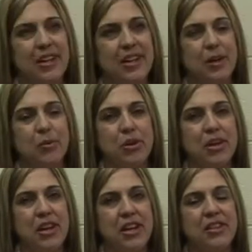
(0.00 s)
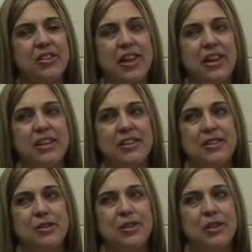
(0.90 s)
I really like that
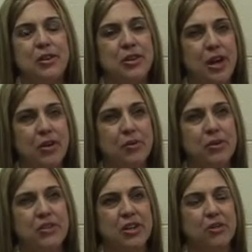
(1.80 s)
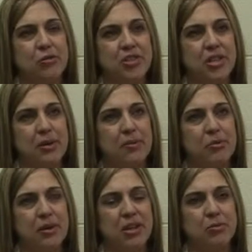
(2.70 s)
now that we've done it 3
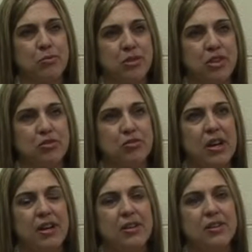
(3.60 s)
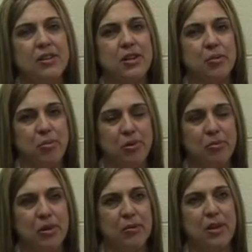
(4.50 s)
times, we can really track
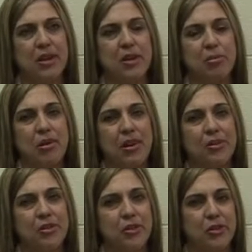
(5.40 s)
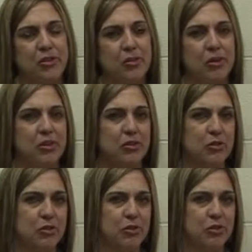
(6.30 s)
improvement. We can compare our results to what the
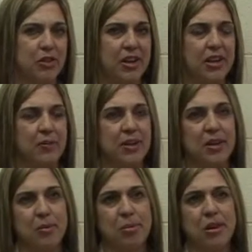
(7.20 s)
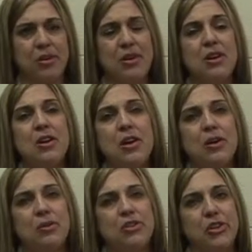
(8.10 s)
students are saying. We can compare
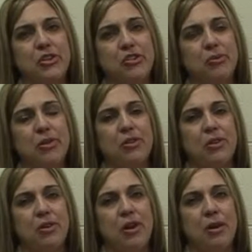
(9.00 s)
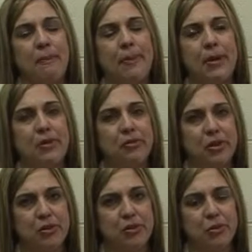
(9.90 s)
our results with our other
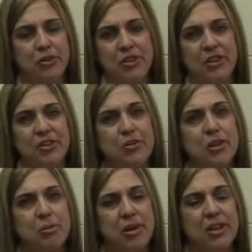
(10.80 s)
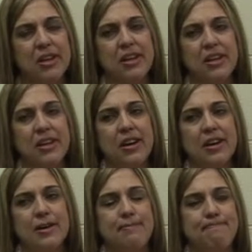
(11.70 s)
feeder schools in the district. But
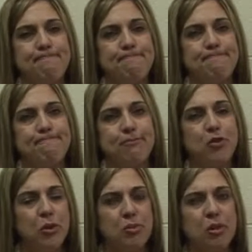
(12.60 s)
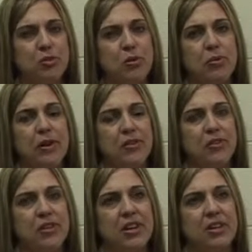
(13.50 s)
doing multiple rounds
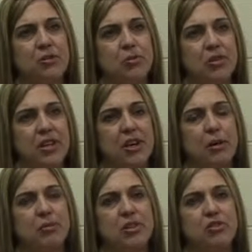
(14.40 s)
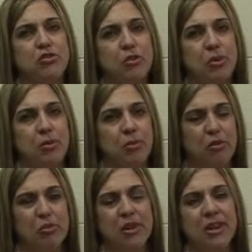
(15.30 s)
of it has really helped us show
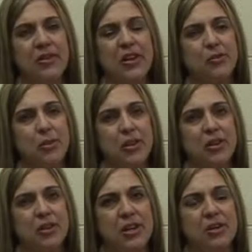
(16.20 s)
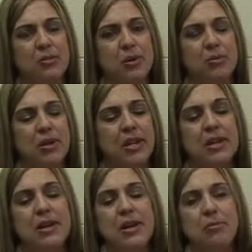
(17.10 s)
improvement, and that's one of the things when we
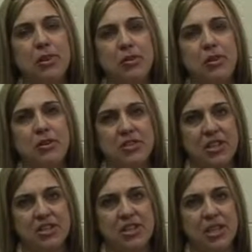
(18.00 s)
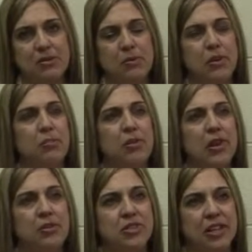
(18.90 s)
meet with our tech team and we pull
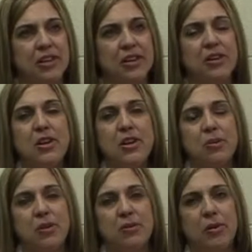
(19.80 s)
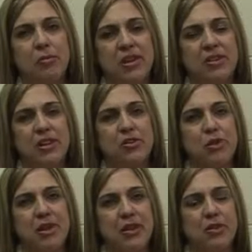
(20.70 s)
out data. One of our big things
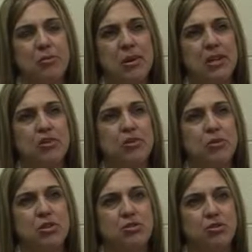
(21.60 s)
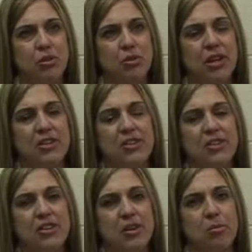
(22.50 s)
right now is making sure we showcase and
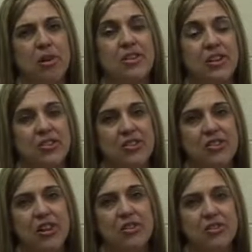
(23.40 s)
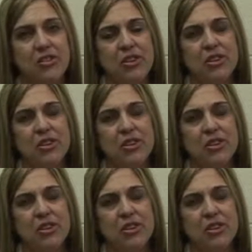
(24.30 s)
celebrate that success.